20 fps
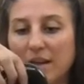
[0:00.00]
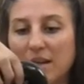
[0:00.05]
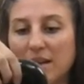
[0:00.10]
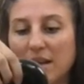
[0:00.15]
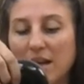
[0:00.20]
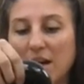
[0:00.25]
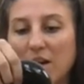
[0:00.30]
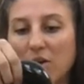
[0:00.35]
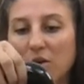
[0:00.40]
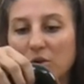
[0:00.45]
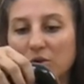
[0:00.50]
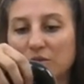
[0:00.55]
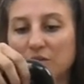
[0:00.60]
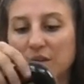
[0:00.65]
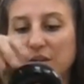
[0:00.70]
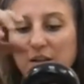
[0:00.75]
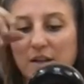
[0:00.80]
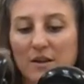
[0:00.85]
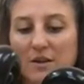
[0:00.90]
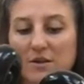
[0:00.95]
That holds
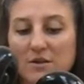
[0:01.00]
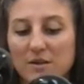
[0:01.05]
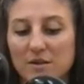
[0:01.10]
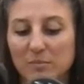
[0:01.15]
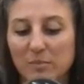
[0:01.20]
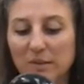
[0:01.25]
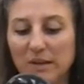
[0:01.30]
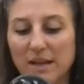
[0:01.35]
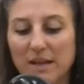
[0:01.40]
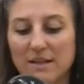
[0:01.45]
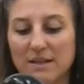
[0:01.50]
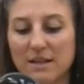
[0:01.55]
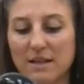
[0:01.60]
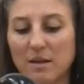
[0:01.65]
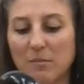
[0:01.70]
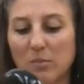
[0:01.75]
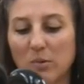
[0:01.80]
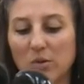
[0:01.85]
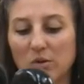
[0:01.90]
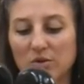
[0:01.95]
the ears in place
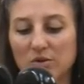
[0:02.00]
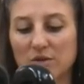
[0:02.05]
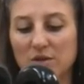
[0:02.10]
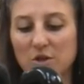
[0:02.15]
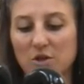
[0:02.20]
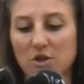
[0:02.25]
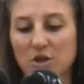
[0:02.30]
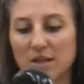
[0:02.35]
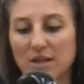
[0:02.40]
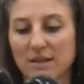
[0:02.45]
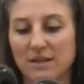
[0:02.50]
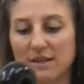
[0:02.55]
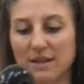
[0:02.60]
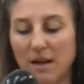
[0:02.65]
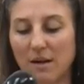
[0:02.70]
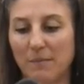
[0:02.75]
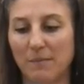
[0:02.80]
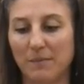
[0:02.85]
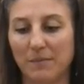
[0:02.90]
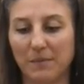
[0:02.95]
and pulls the cheeks
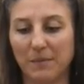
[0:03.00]
up.